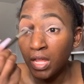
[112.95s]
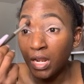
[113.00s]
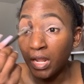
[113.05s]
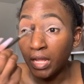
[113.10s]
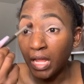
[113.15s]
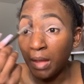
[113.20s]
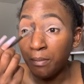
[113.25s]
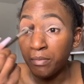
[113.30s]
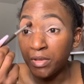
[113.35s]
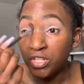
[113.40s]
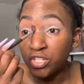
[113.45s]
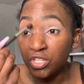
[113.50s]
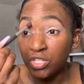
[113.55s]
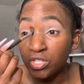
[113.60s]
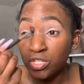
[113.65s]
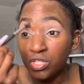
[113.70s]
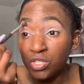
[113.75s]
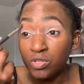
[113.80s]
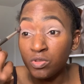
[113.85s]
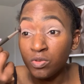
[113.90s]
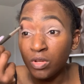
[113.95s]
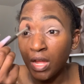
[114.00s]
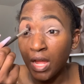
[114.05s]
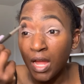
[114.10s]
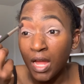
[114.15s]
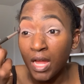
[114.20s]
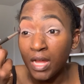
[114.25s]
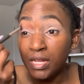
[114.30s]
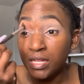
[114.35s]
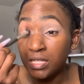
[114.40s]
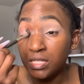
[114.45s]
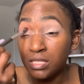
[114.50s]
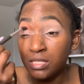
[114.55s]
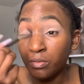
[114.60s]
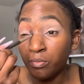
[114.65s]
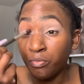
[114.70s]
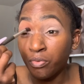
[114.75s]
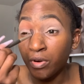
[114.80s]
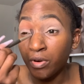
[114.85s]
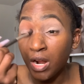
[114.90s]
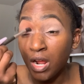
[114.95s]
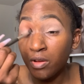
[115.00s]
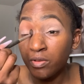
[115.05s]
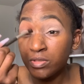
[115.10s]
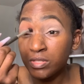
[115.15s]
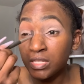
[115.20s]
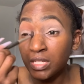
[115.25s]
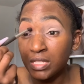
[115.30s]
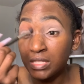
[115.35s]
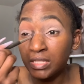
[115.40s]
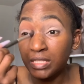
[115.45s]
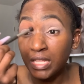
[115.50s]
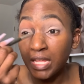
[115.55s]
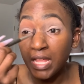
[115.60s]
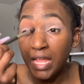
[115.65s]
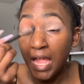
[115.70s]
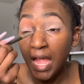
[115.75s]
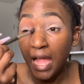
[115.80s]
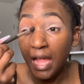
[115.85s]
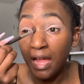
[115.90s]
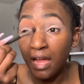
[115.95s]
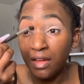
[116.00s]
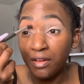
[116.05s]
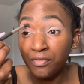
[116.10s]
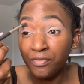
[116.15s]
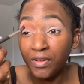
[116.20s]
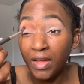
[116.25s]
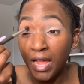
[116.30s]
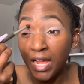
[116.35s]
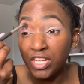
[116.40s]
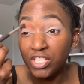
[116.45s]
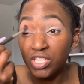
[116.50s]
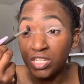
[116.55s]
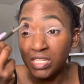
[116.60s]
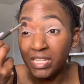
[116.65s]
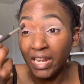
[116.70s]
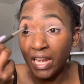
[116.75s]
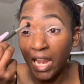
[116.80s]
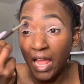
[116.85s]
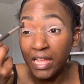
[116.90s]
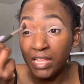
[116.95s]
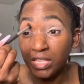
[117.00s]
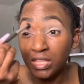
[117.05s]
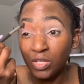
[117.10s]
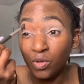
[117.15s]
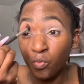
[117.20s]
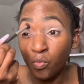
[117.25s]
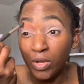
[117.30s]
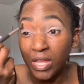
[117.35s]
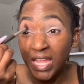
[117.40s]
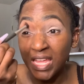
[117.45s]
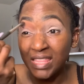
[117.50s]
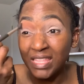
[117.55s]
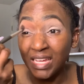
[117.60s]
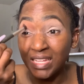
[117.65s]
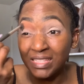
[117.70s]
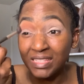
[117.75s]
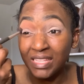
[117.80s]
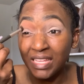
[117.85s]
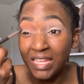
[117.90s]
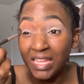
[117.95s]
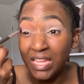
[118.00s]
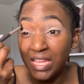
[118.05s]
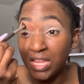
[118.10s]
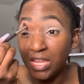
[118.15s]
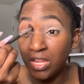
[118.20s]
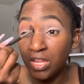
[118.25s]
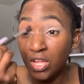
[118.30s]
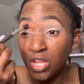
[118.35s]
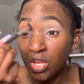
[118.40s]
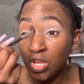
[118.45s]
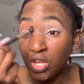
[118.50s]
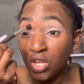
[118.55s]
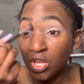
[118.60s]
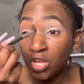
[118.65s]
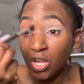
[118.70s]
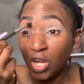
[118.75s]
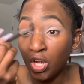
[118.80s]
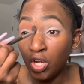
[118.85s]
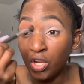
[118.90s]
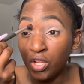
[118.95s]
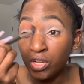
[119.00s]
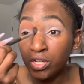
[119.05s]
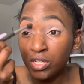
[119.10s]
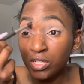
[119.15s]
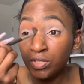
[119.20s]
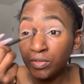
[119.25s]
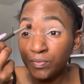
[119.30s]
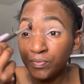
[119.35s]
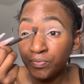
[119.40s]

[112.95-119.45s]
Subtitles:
Like I mentioned to you guys, the browns that they have, I just like the way that they look